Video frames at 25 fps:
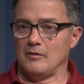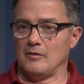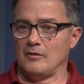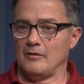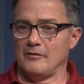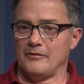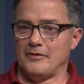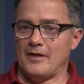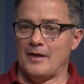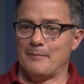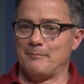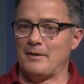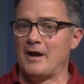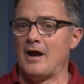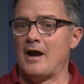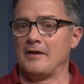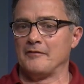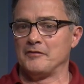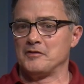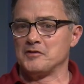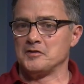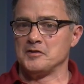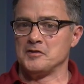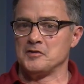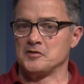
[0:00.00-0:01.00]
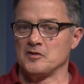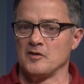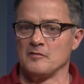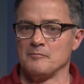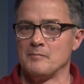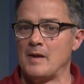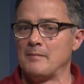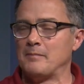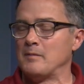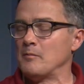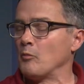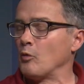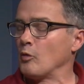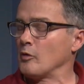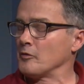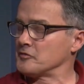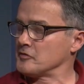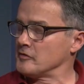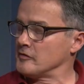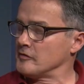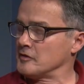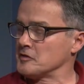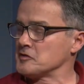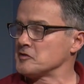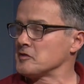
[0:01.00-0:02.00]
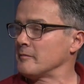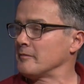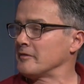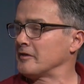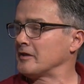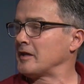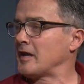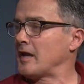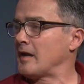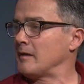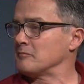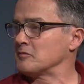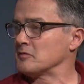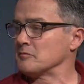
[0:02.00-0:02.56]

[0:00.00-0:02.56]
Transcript: that behind-the-scenes stuff maybe more than some of the games